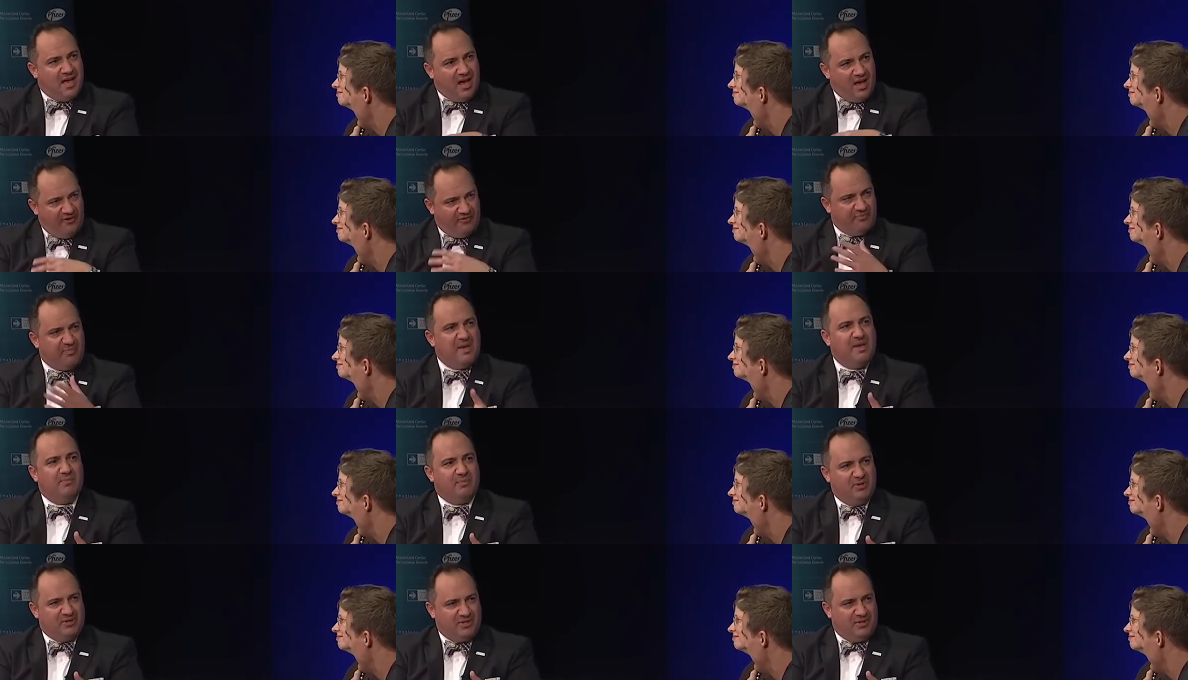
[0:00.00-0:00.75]
Speaker 1: of
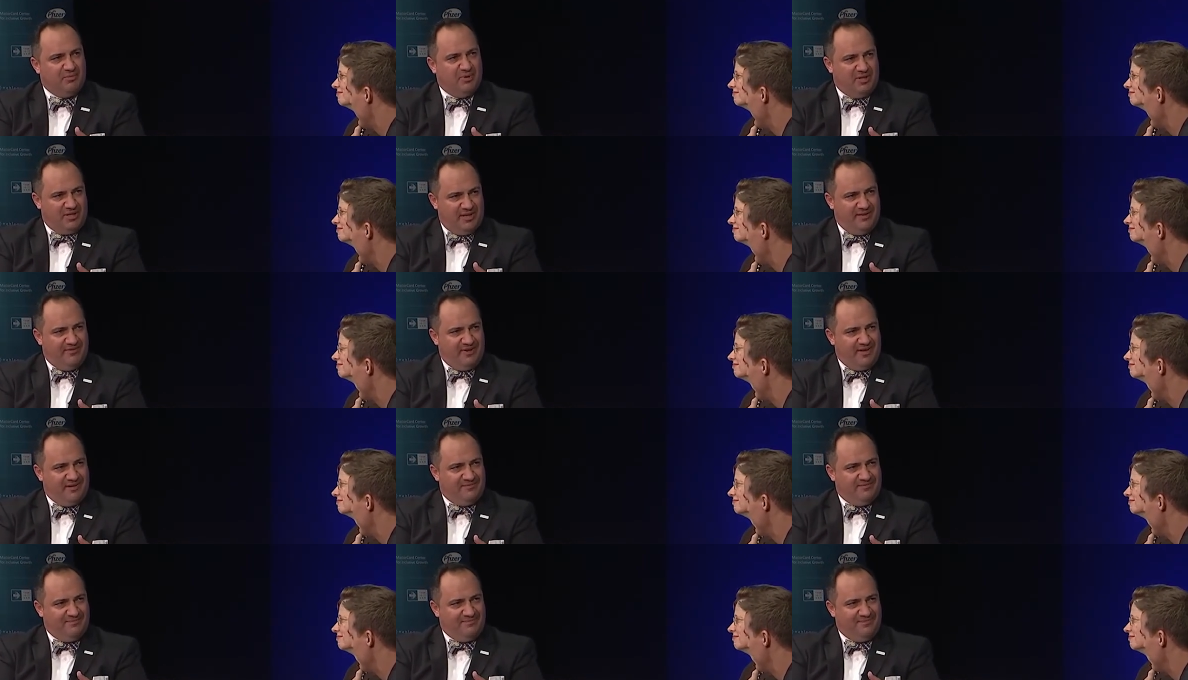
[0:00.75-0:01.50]
people to believe it.
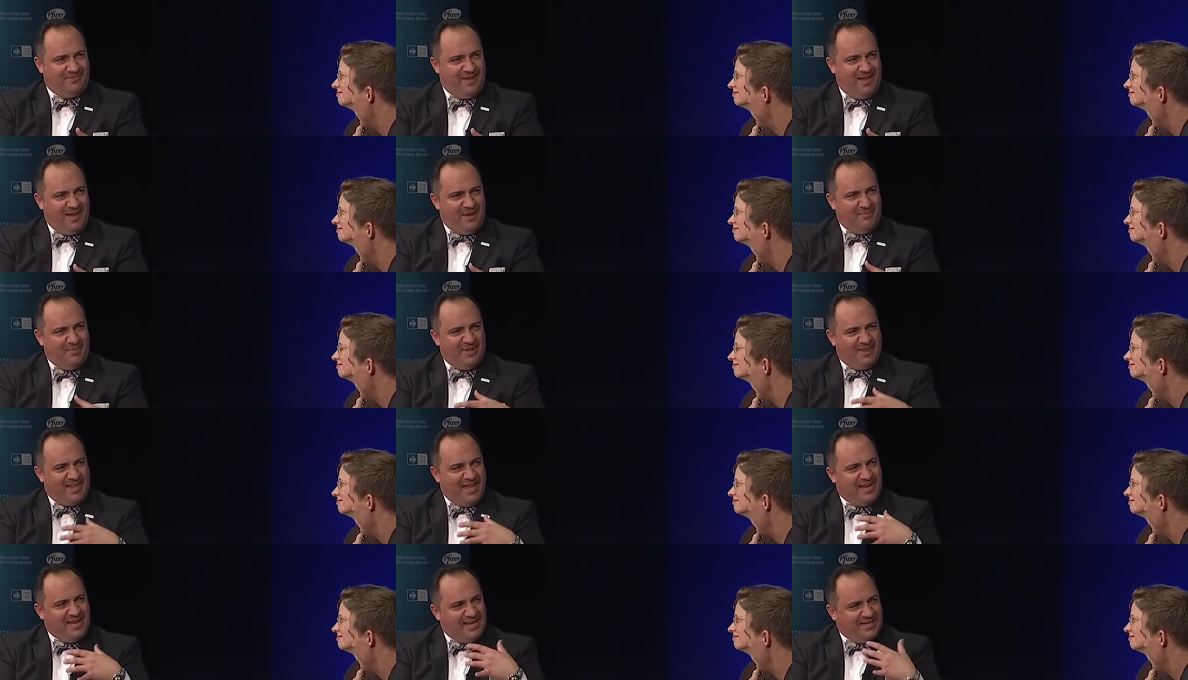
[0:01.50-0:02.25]
But
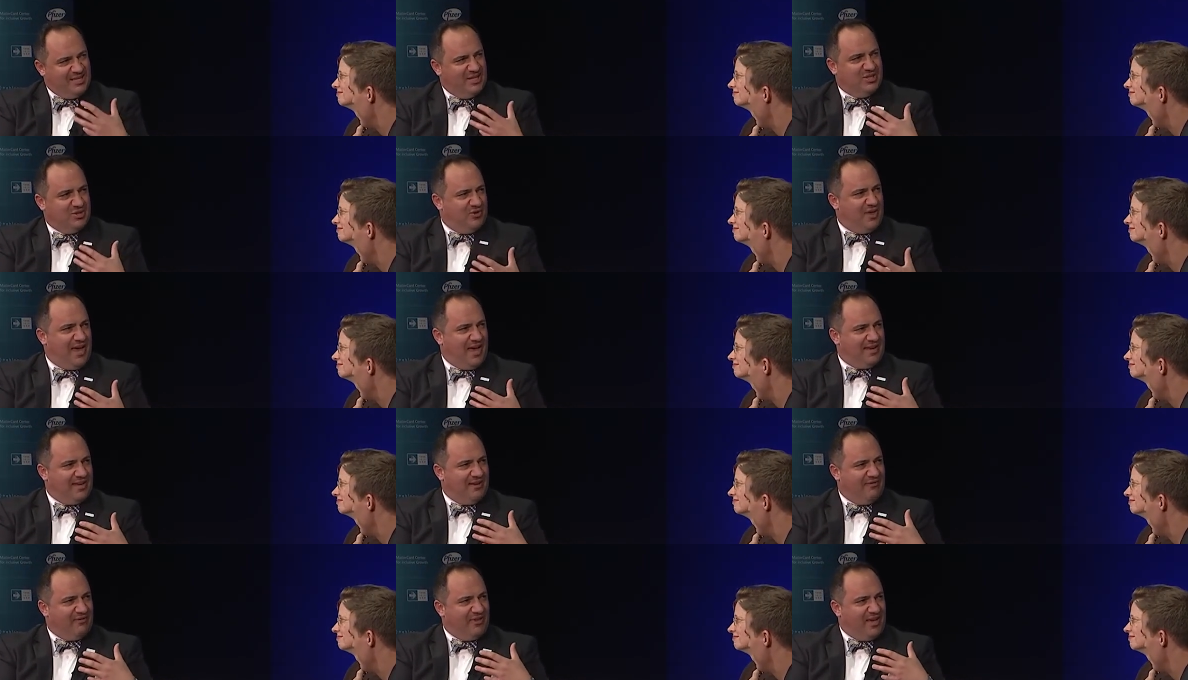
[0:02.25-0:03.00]
they need to do that
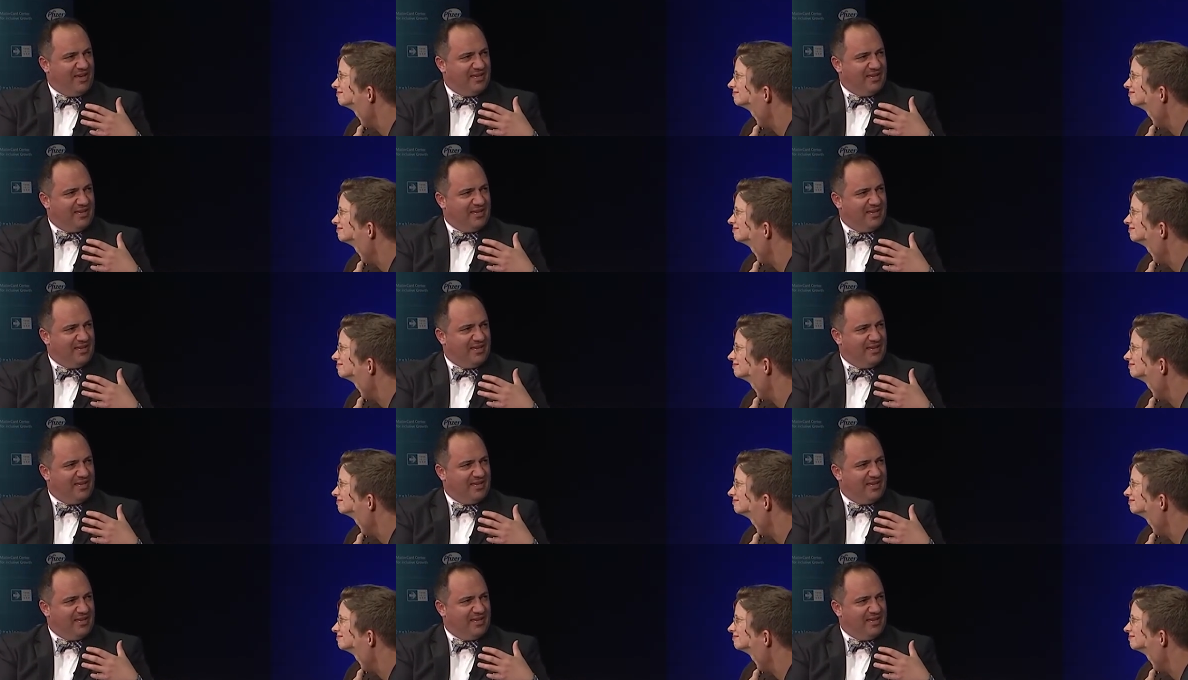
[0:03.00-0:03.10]
if they